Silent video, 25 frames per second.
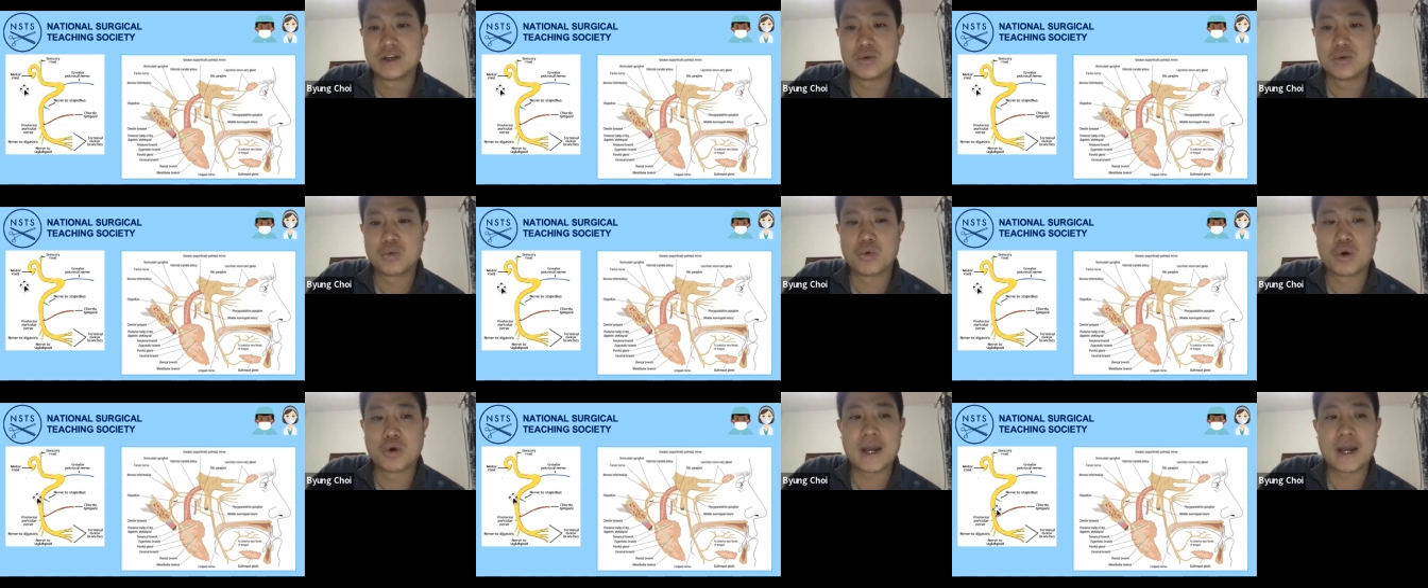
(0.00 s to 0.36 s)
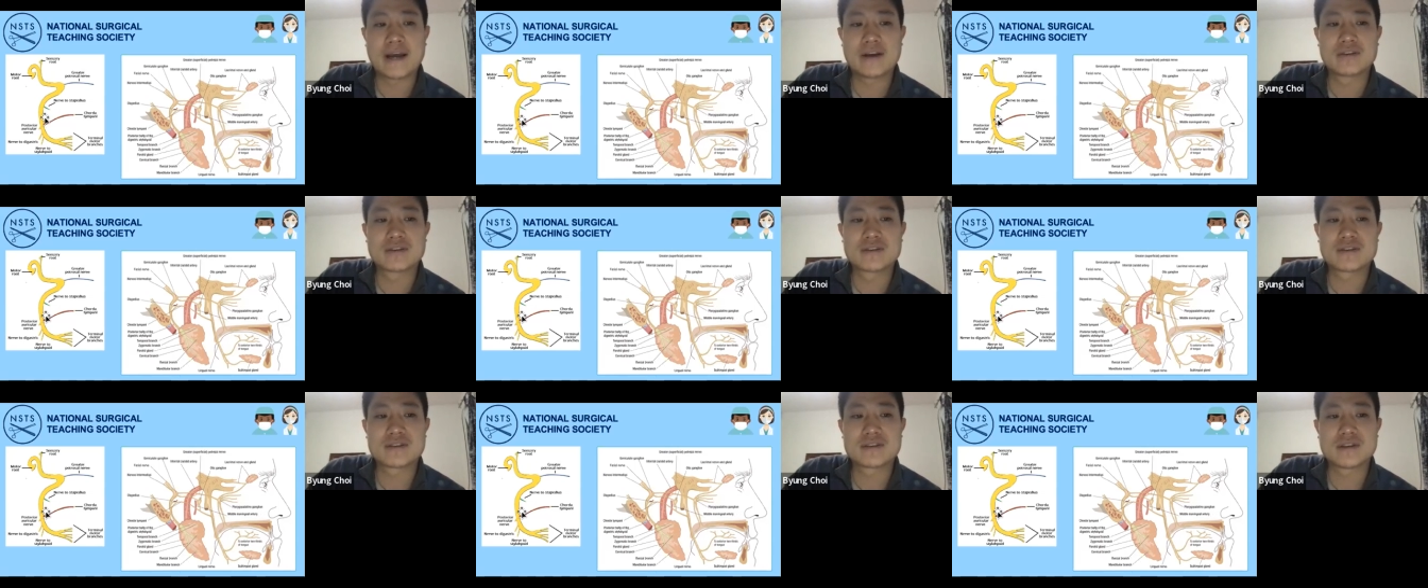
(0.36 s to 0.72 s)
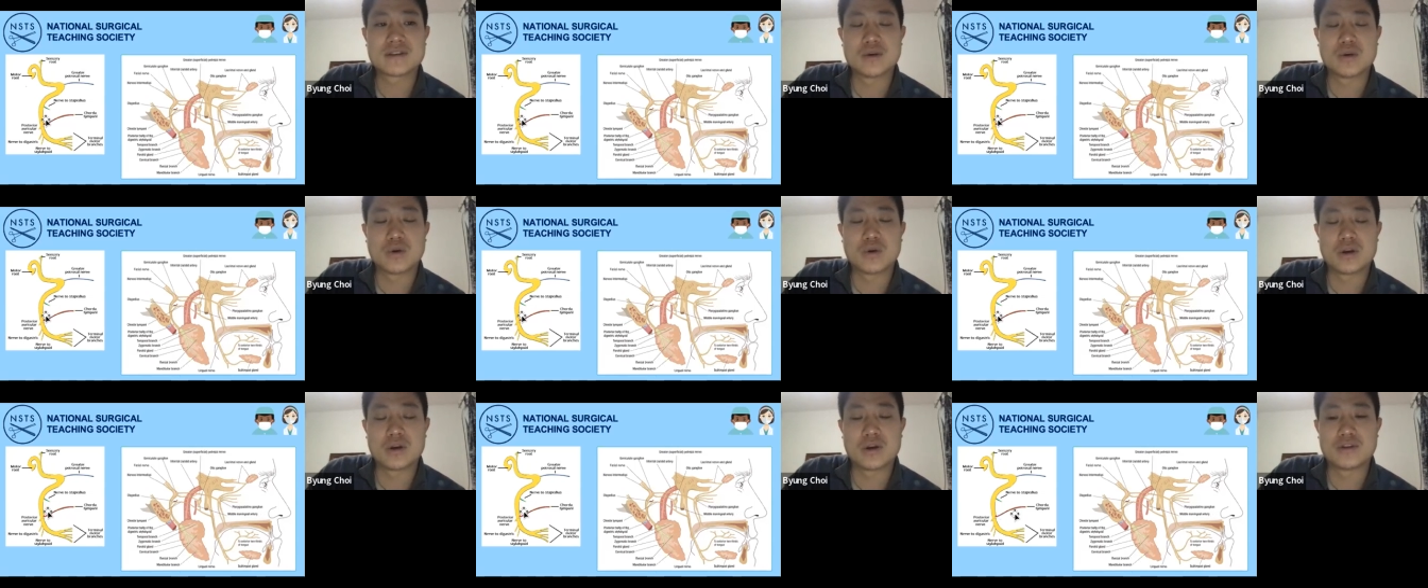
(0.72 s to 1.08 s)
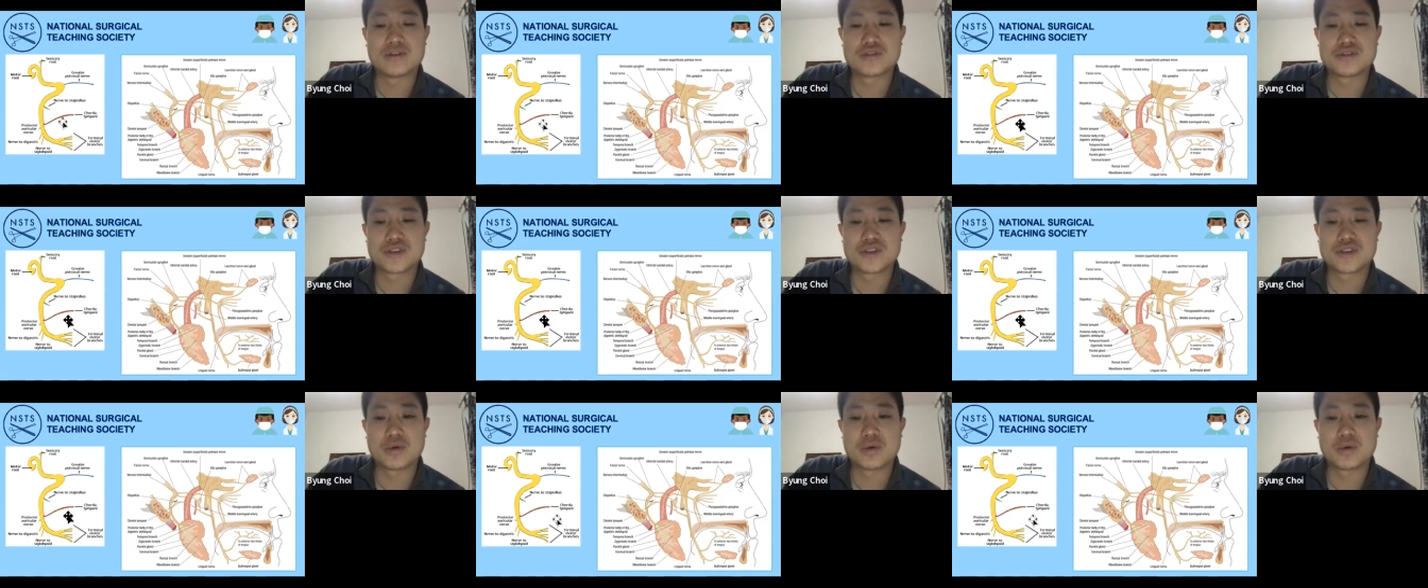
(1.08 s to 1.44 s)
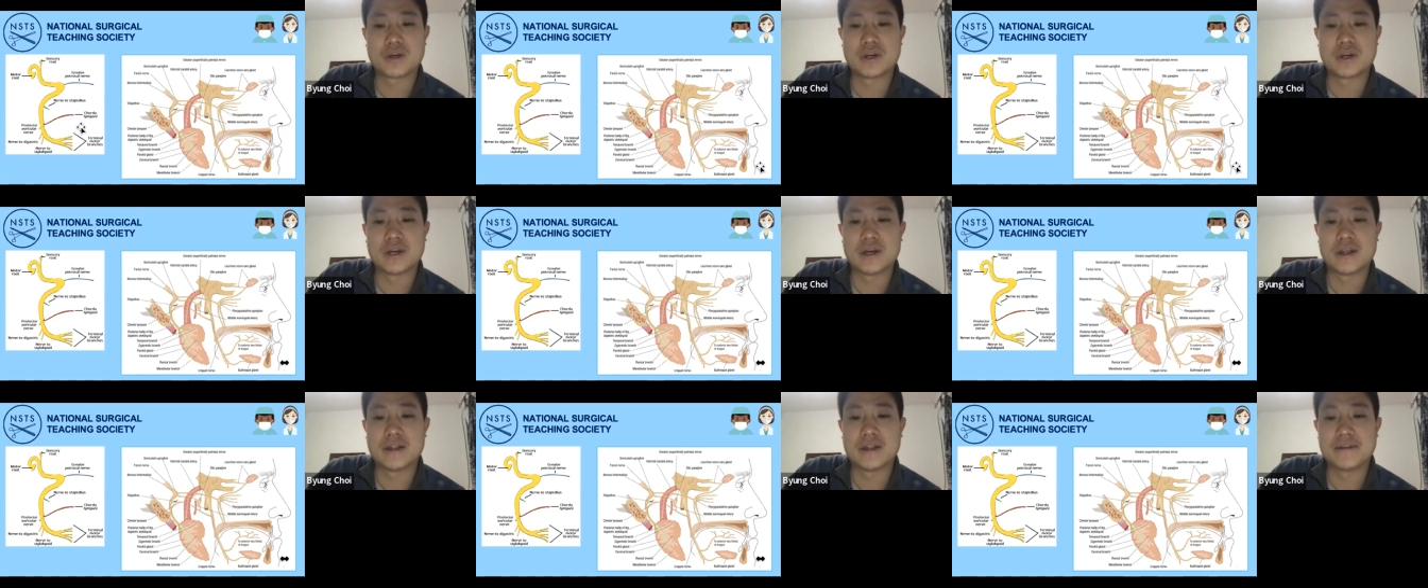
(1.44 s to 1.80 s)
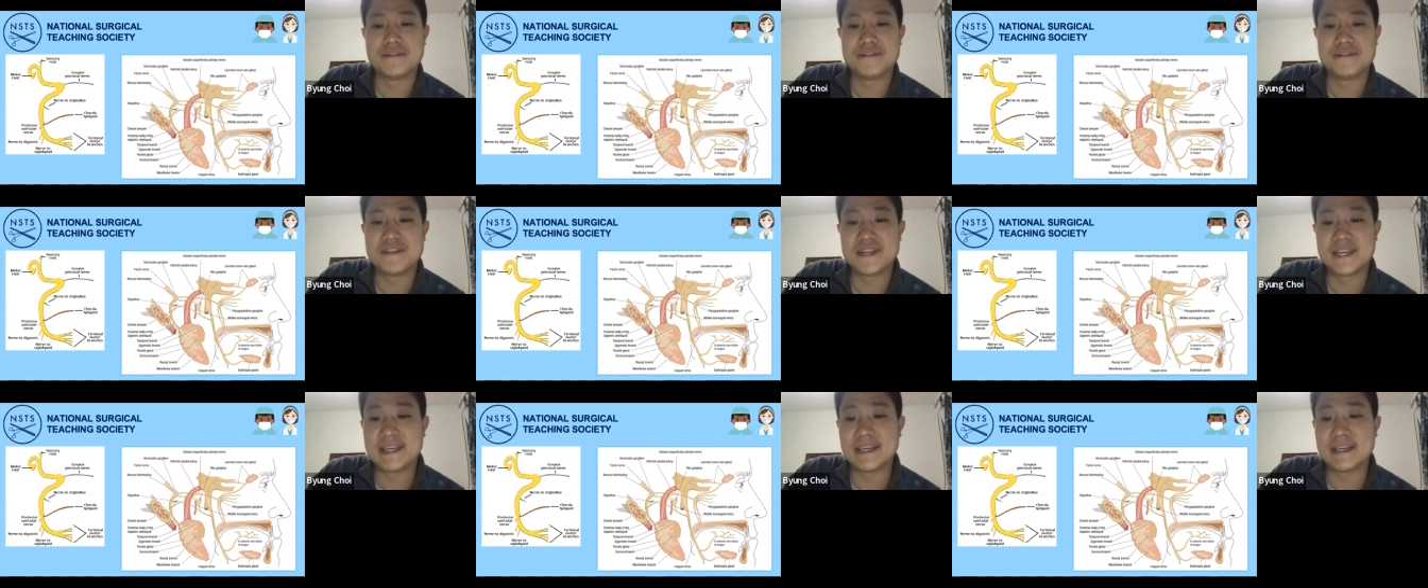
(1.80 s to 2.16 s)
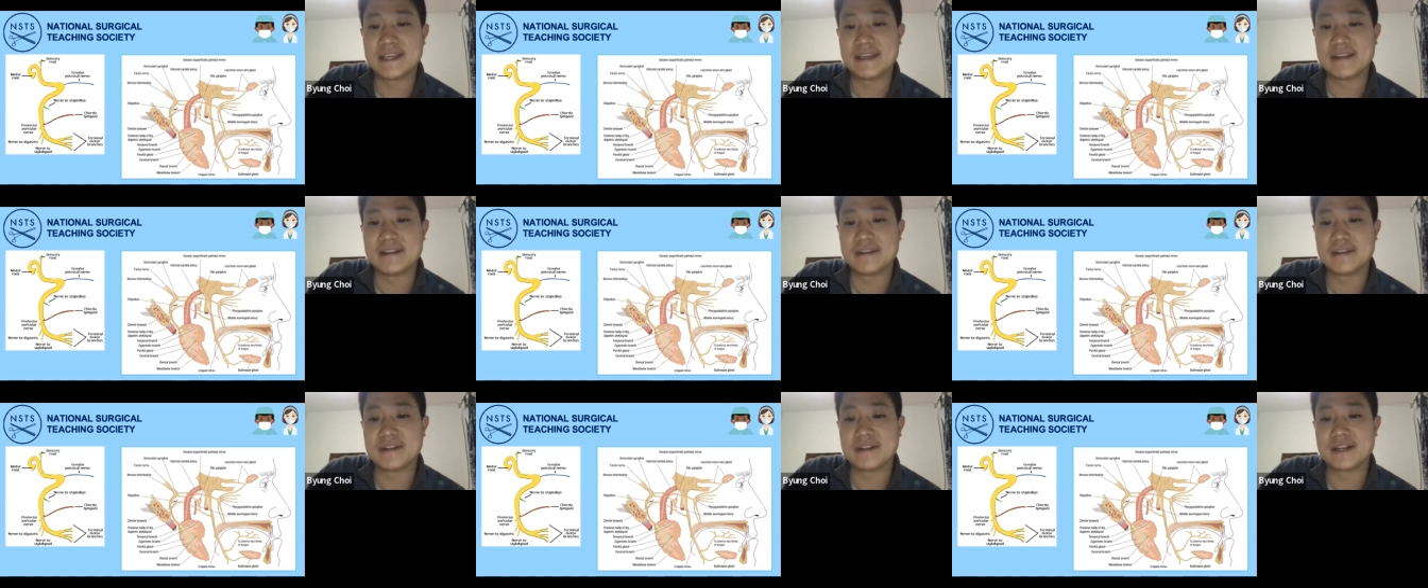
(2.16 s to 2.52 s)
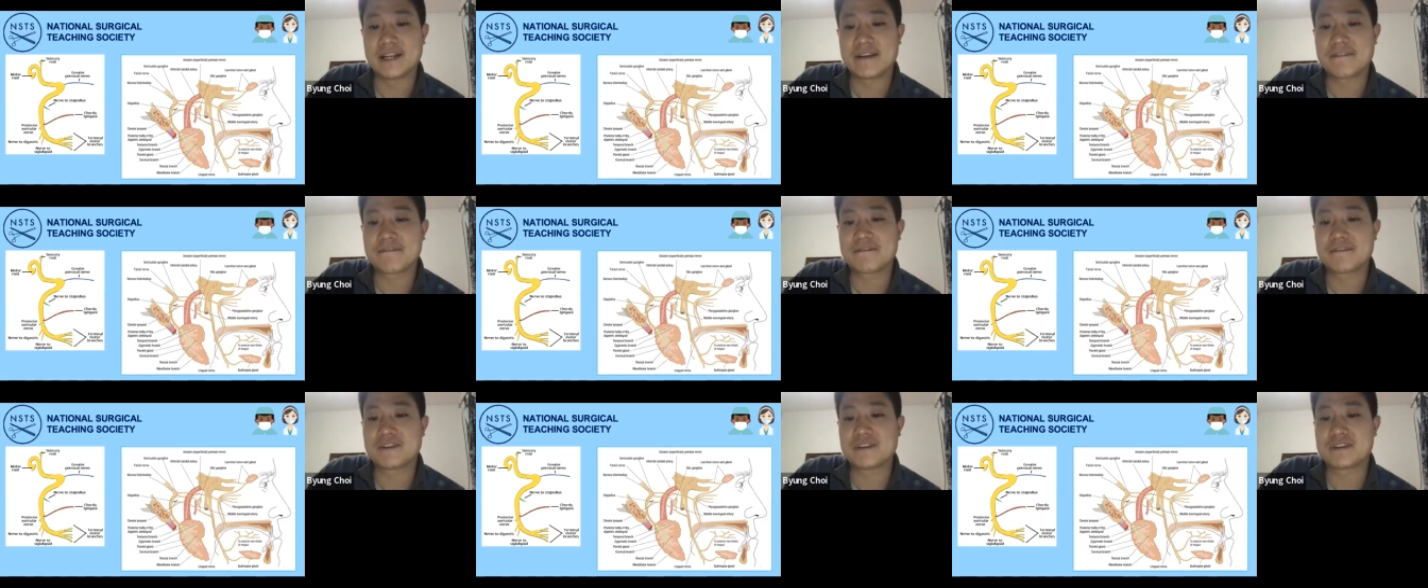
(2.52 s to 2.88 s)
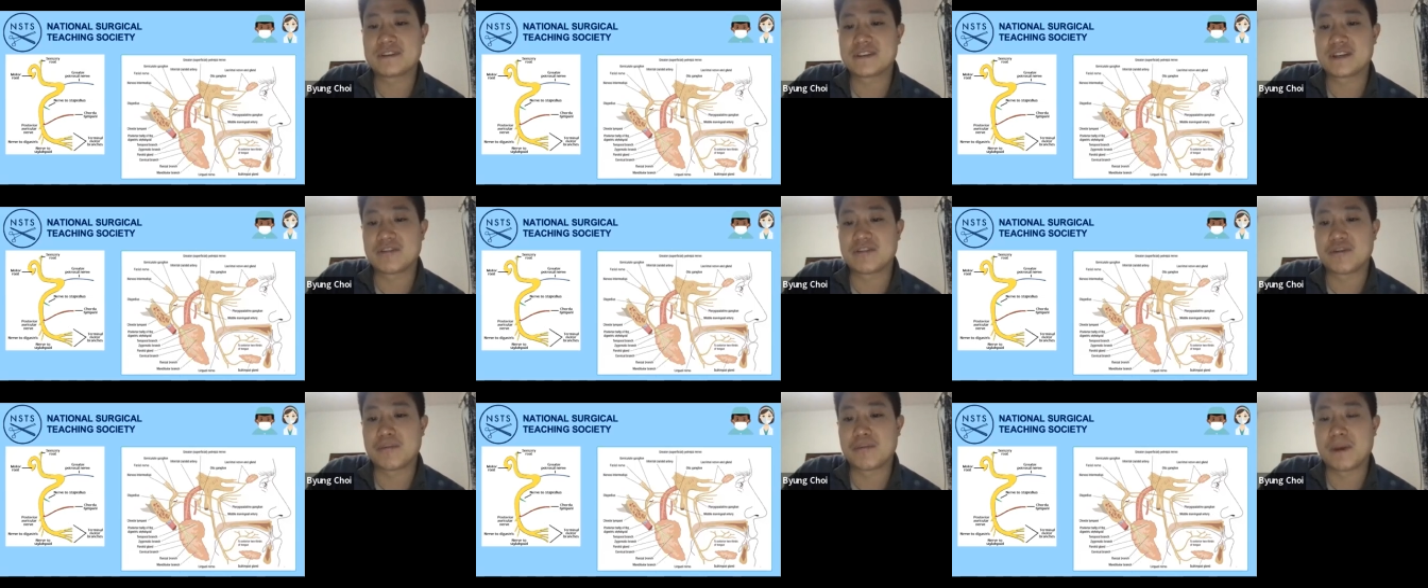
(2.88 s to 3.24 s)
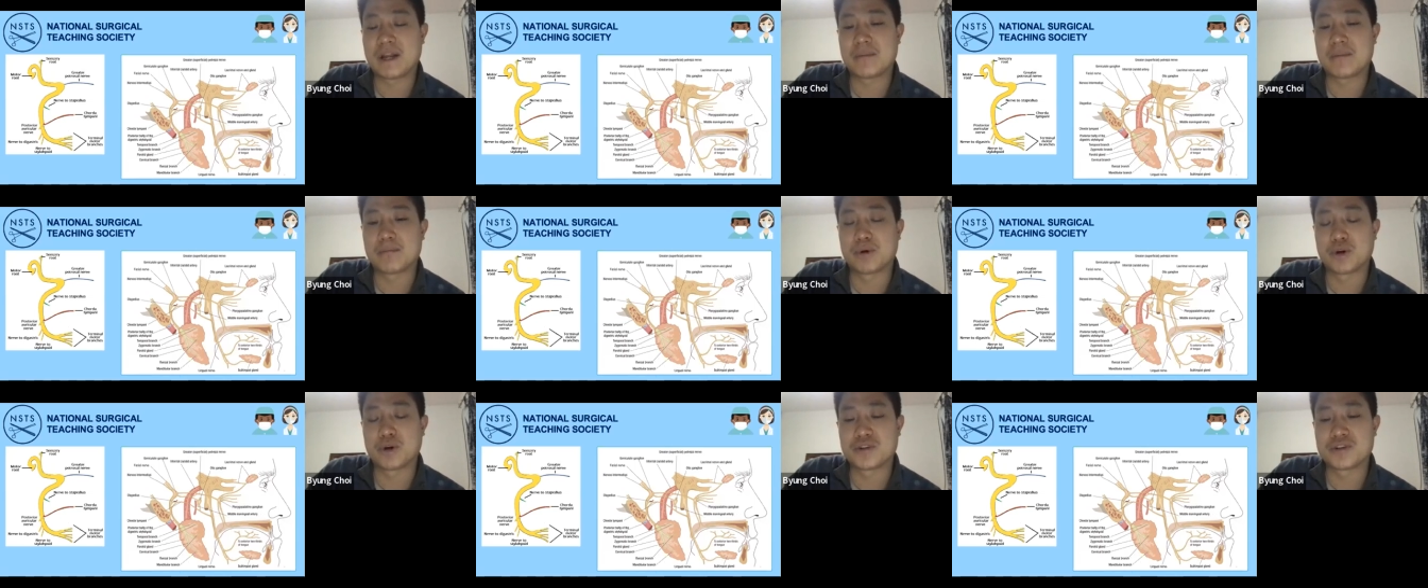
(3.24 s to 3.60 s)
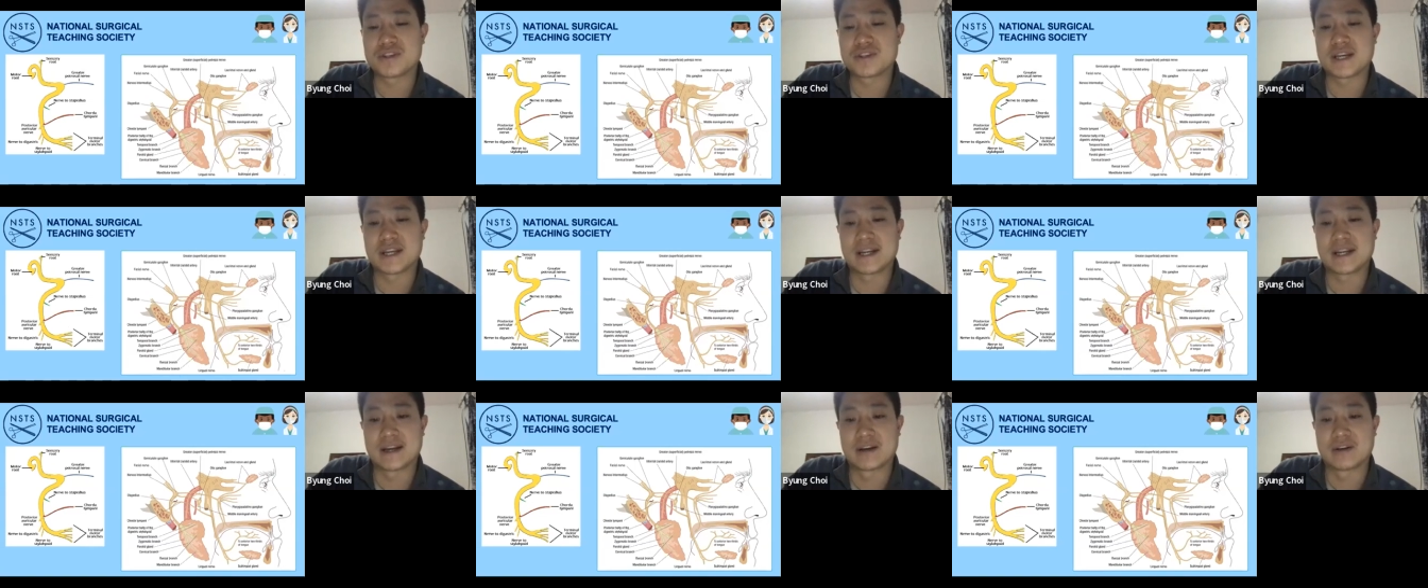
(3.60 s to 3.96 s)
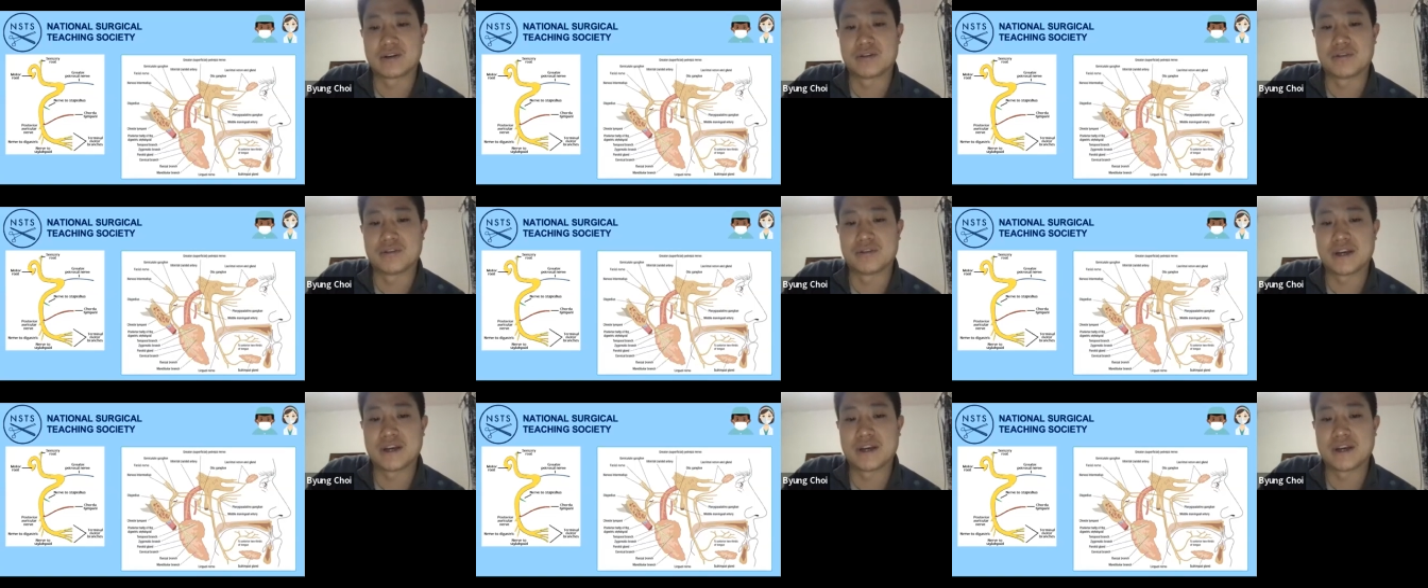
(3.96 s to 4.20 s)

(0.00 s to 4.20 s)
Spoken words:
What else? So D, the left cerebellopontine angle.